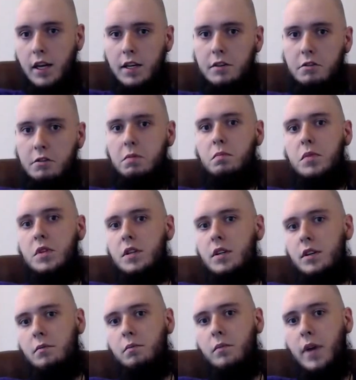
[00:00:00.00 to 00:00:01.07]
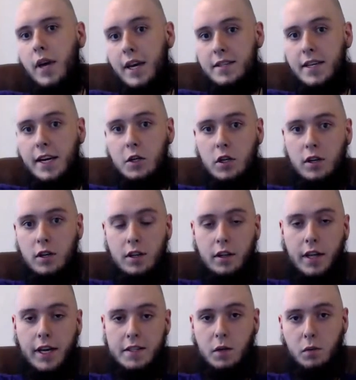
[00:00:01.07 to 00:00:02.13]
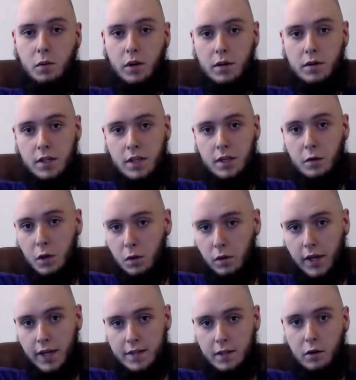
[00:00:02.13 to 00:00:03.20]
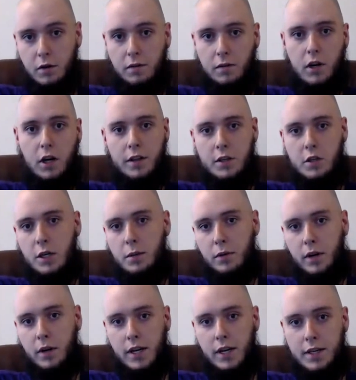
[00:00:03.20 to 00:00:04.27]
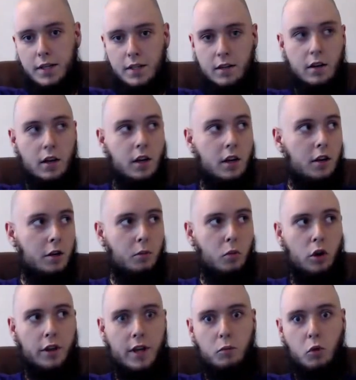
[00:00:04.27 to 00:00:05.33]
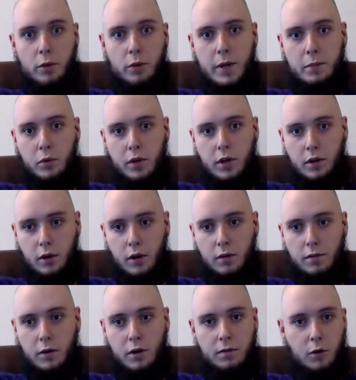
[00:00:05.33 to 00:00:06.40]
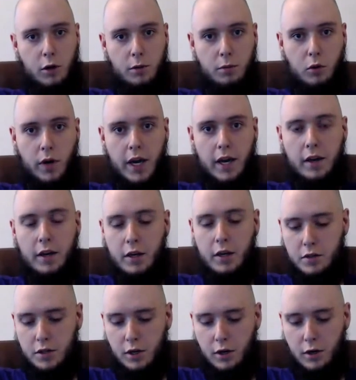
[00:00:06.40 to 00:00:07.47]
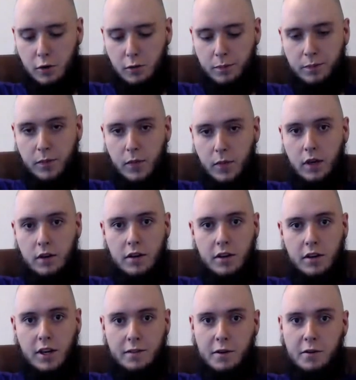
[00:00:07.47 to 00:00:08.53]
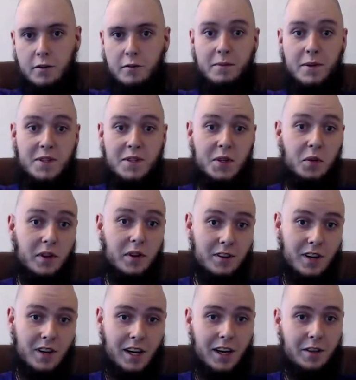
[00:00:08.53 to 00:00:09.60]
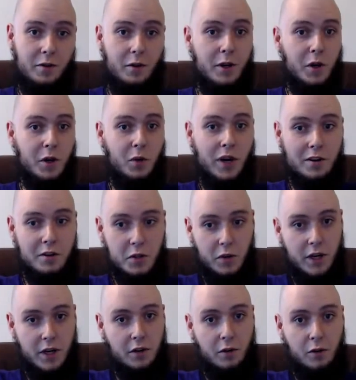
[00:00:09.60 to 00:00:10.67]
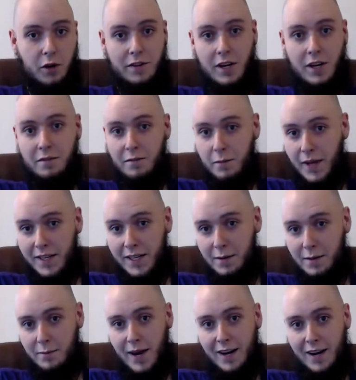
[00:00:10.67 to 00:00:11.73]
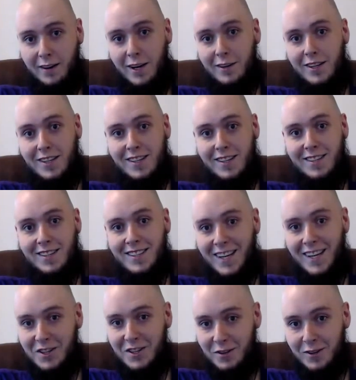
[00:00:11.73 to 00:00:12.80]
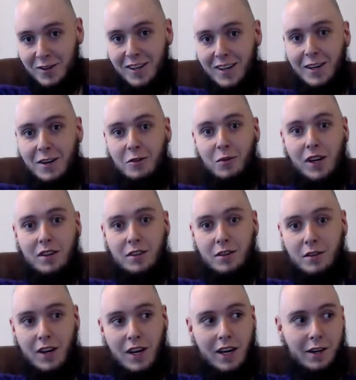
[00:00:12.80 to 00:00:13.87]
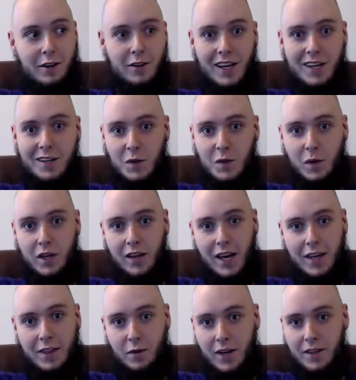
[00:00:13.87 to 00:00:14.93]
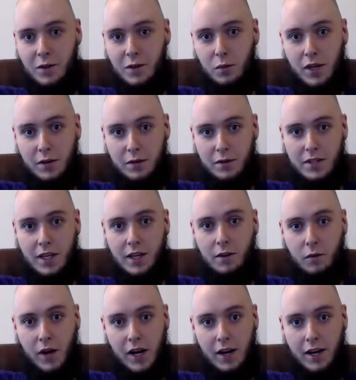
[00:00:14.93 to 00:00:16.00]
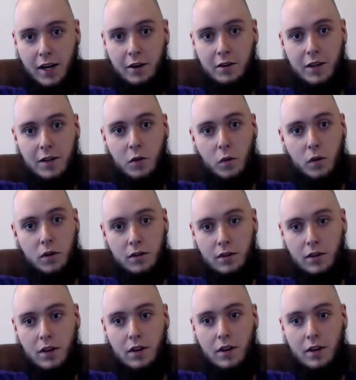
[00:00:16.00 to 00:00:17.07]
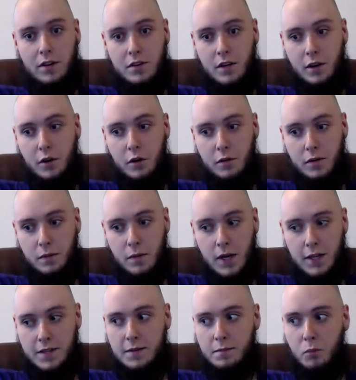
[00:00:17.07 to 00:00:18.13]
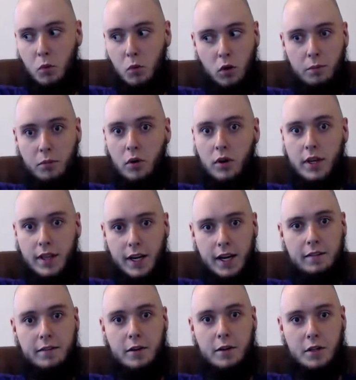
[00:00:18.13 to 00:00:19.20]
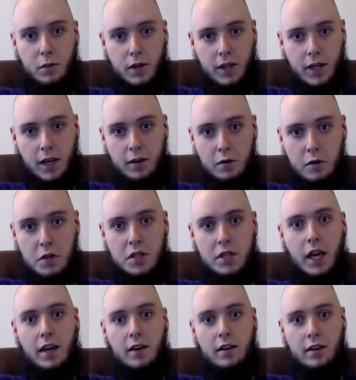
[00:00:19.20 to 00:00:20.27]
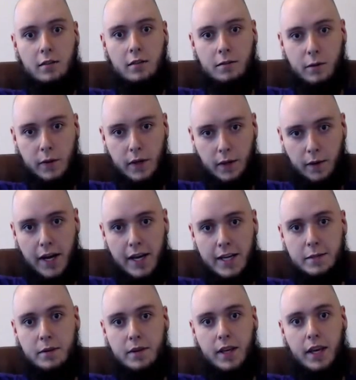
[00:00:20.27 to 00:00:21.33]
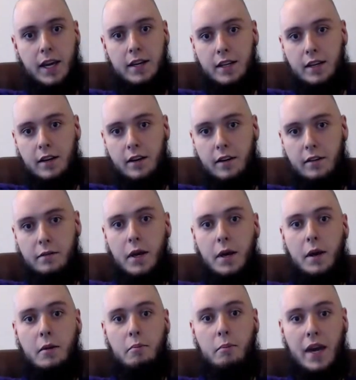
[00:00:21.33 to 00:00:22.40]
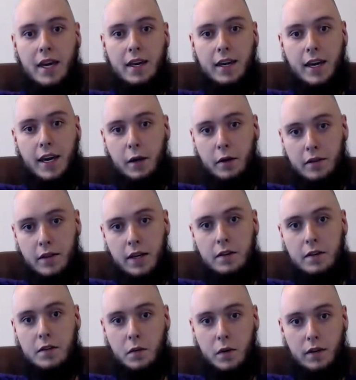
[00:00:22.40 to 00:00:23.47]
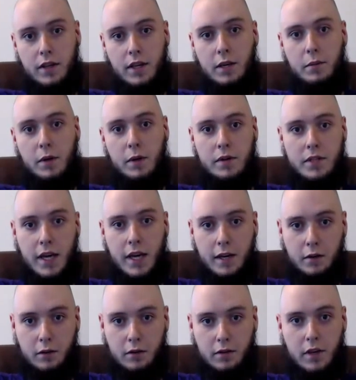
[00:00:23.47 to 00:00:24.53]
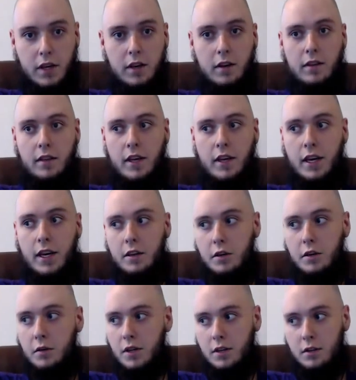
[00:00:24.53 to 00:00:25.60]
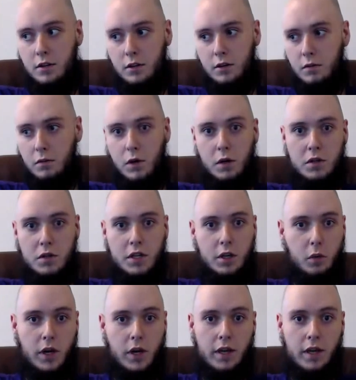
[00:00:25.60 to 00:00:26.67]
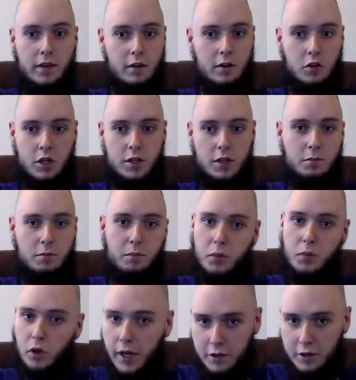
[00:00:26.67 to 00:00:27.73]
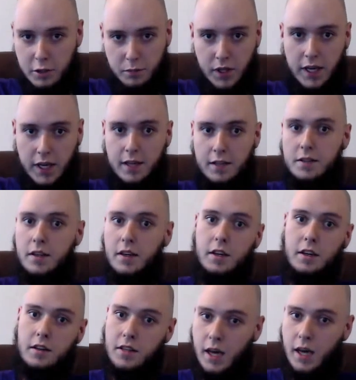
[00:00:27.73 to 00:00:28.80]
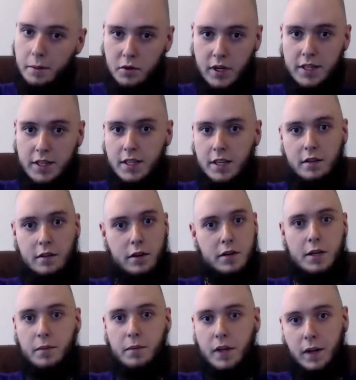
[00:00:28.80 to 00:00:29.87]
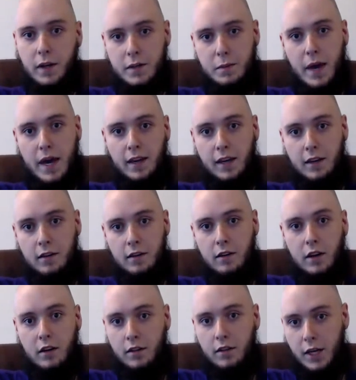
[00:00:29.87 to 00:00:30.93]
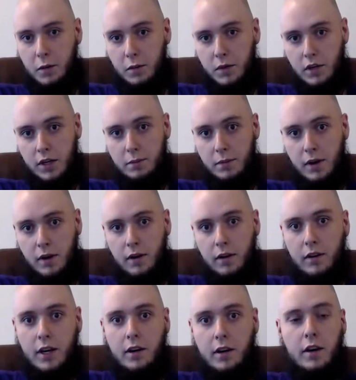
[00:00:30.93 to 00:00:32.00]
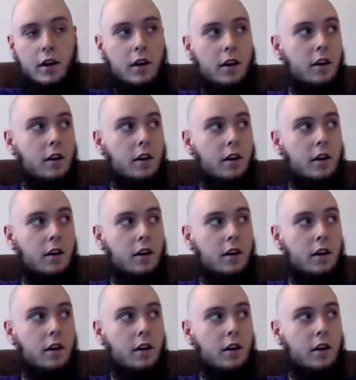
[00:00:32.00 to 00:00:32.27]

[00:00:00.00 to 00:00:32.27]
it is still a section, and the less that we're utilizing overall, the cheaper it is, and the more that more people can grow for an affordable rate. So if you've been throwing away your soil, or you've come from that type of background, this is essential. We do not create soil at the rate that we use it right now in the world. So it's more important than ever to really understand and fully grasp the idea of making healthy soil that can be recycled, that you can do no-till with and just pull out your plants, top dress it, throw something else back in. like we talked about earlier.